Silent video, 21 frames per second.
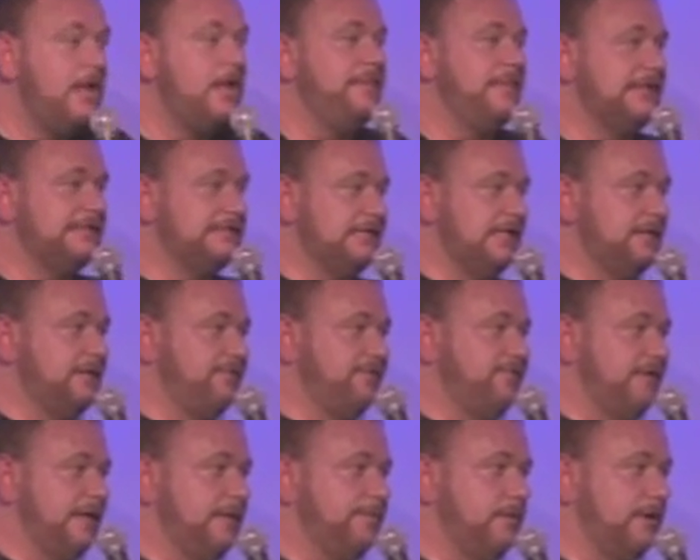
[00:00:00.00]
That's not the
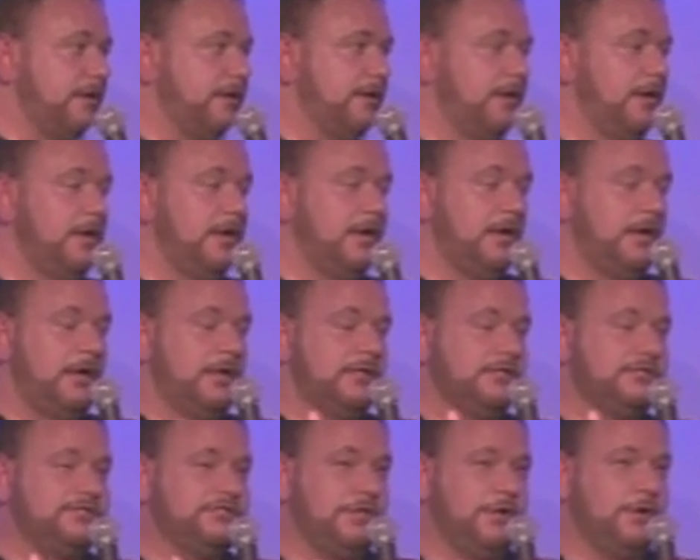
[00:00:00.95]
funny part.
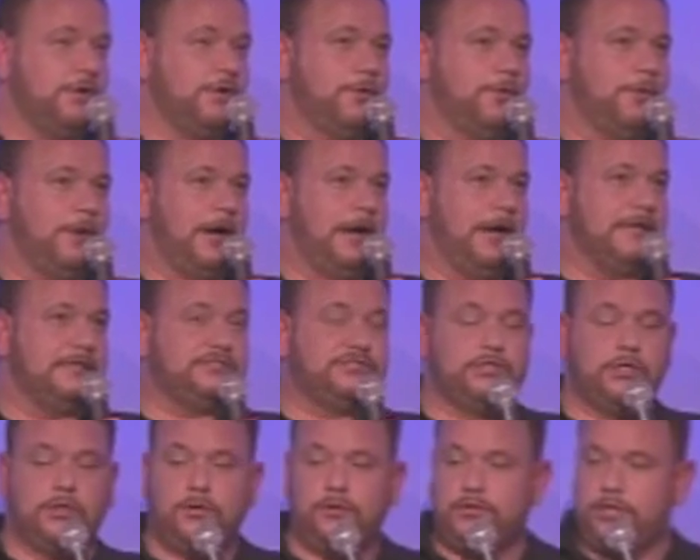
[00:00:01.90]

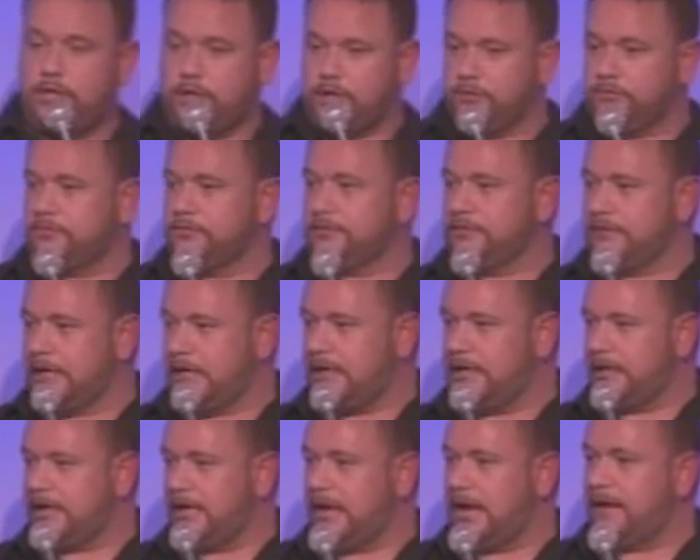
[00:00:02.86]
So you
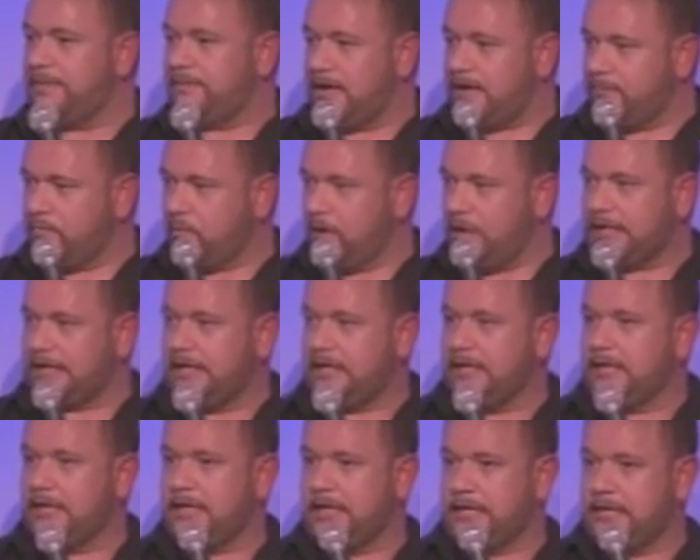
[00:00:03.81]
know, I'm
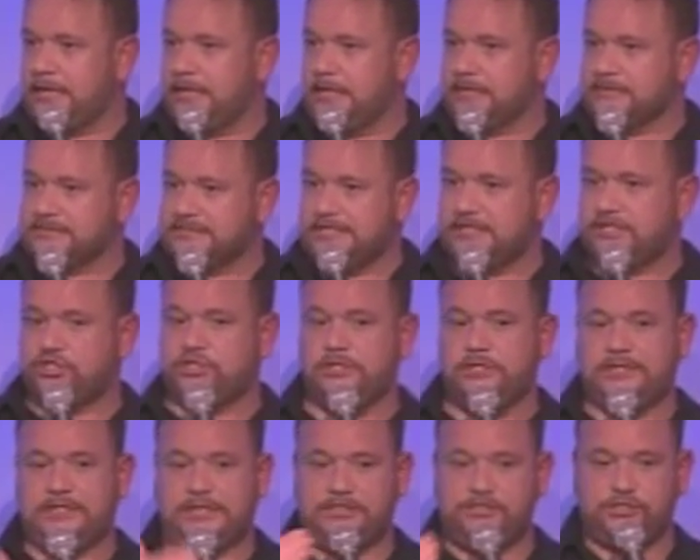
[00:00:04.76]
walking in Hell's
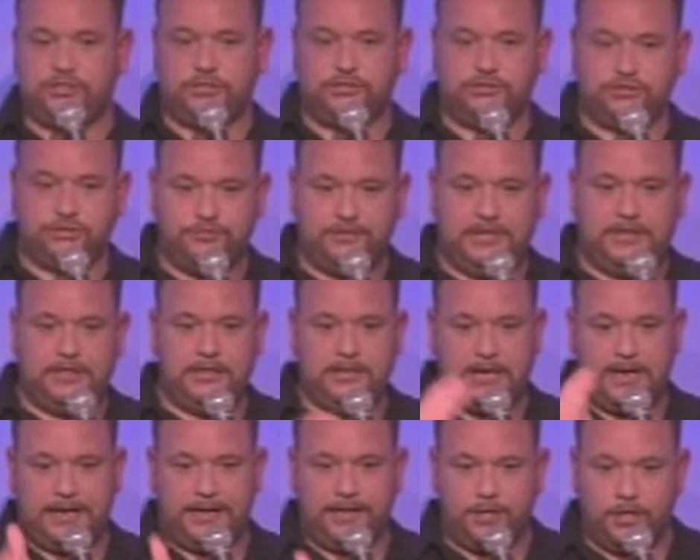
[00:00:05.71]
Kitchen, light turns green,
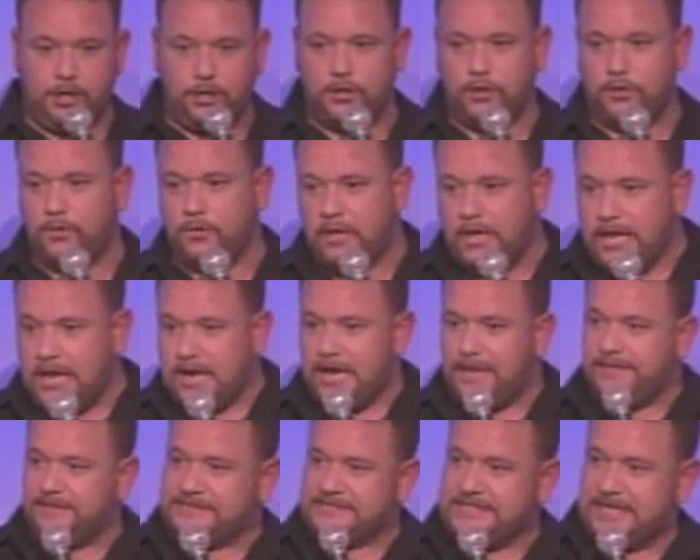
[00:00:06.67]
I go,
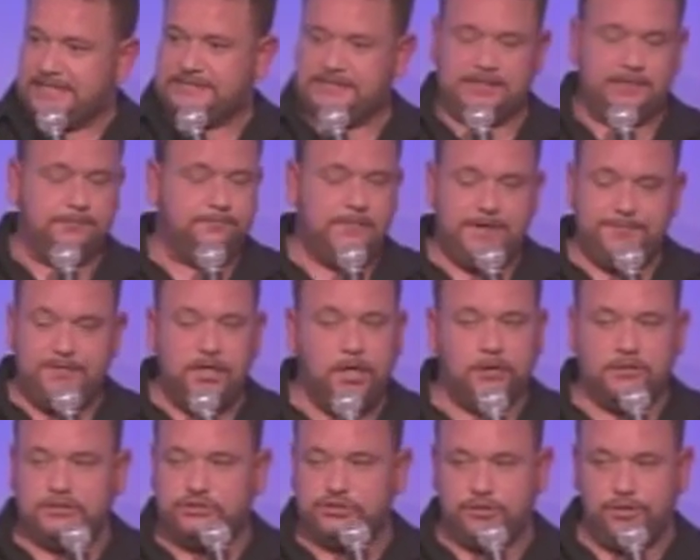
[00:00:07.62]
and the taxi, maybe
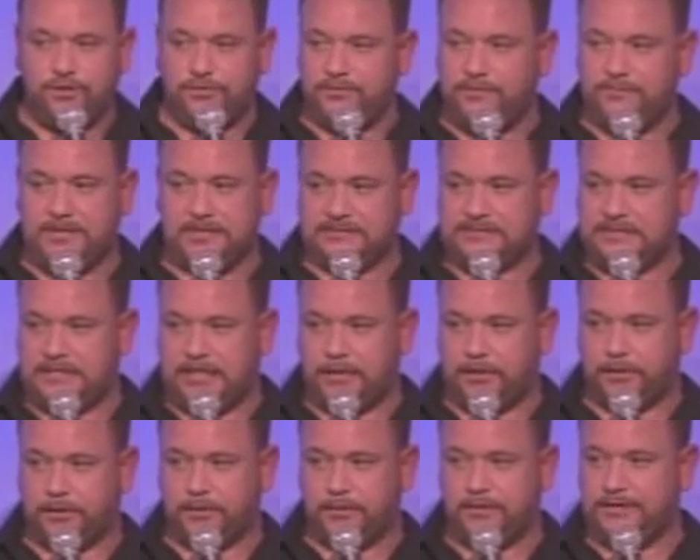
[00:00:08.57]
going 2-3 miles an
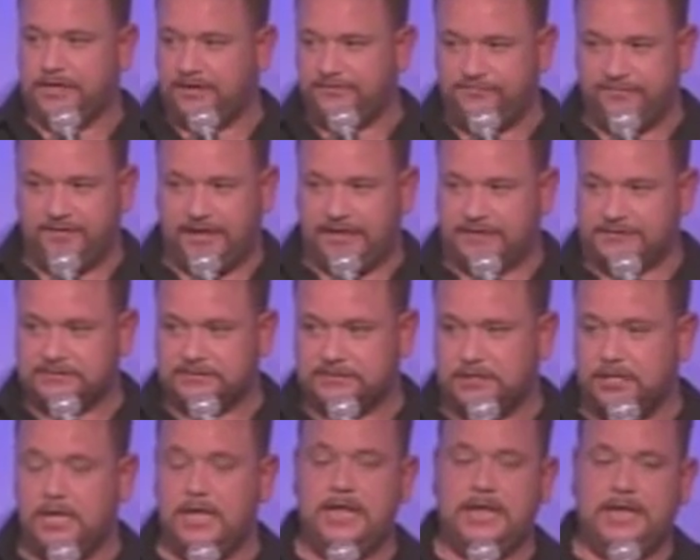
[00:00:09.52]
hour, not
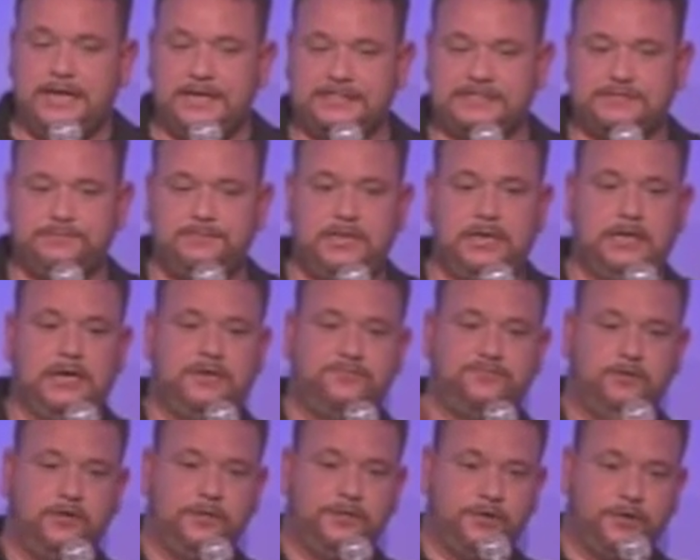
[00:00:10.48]
fast, hits me, I
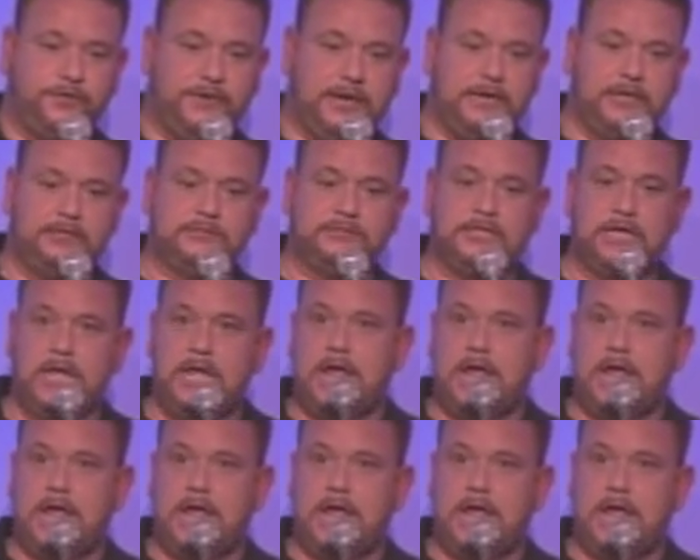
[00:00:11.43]
fall on the ground,